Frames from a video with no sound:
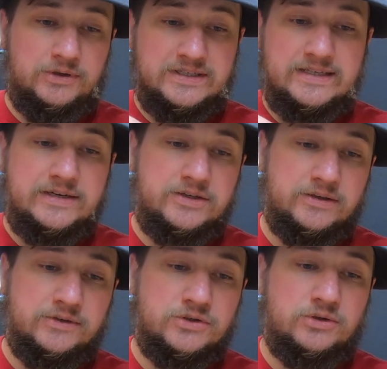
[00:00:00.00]
the center
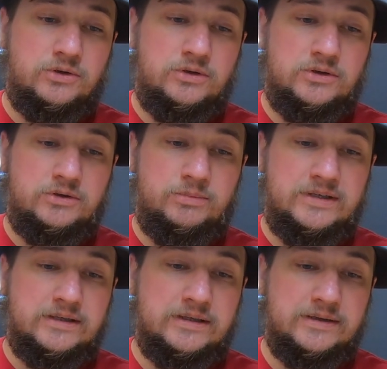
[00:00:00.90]
of the sole a little
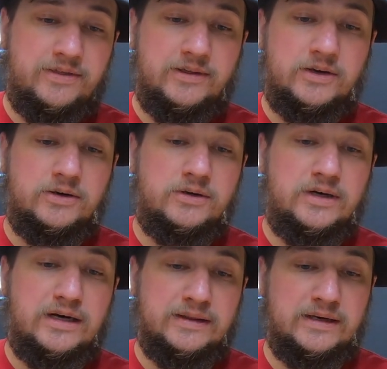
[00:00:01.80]
bit
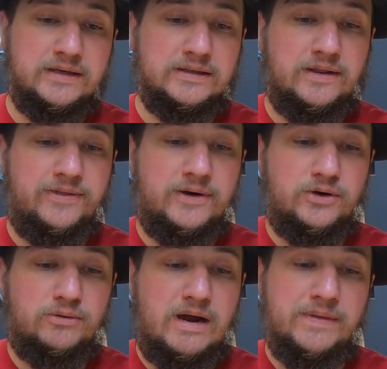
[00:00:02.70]
thicker and then
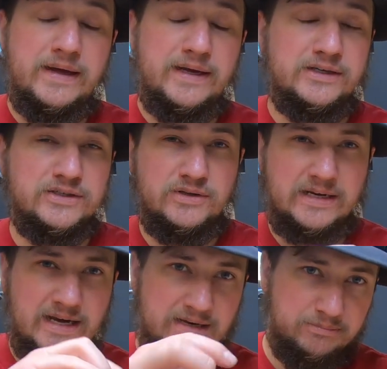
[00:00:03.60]
thinner around the edges, so they
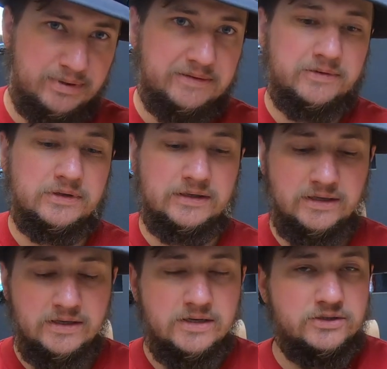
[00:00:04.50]
kind of bevel it.
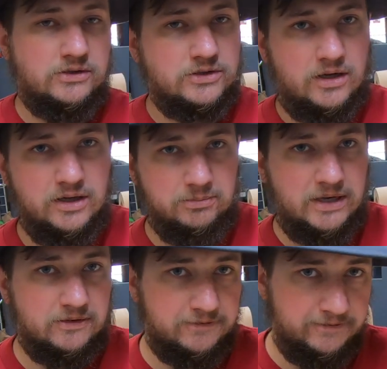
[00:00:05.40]
So it's all
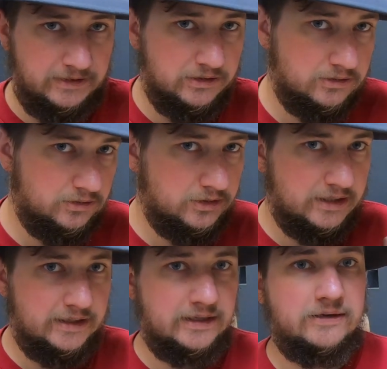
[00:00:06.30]
about feel. You
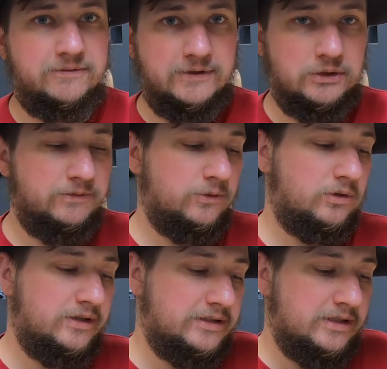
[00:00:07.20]
kind of get a feel
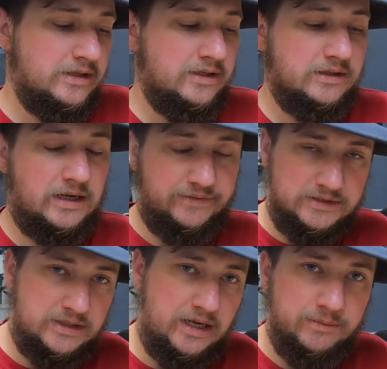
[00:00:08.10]
for it. A lot of
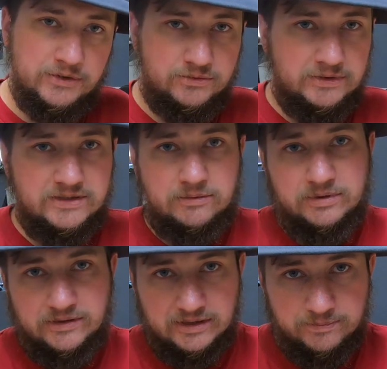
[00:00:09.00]
us cobblers, we start
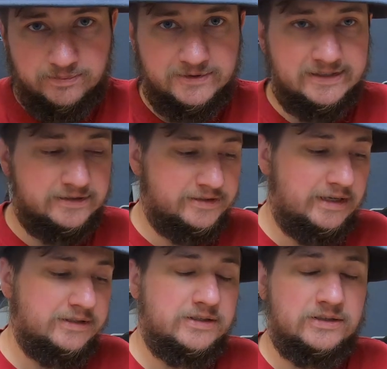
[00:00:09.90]
building up sixth
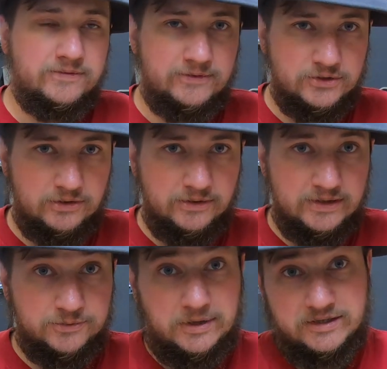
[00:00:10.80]
senses for certain
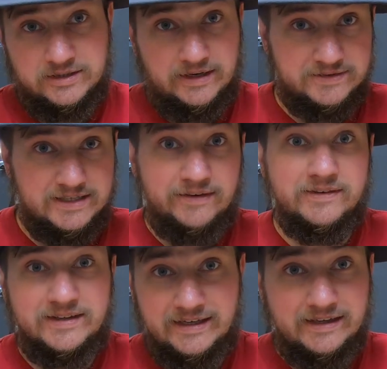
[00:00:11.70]
things. We actually have
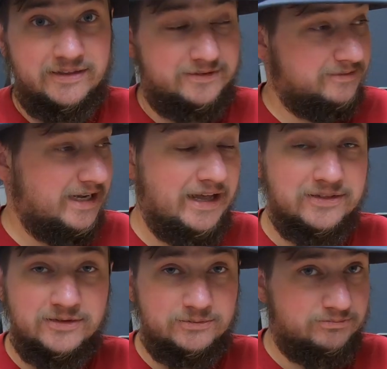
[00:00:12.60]
7th, 8th, 10th,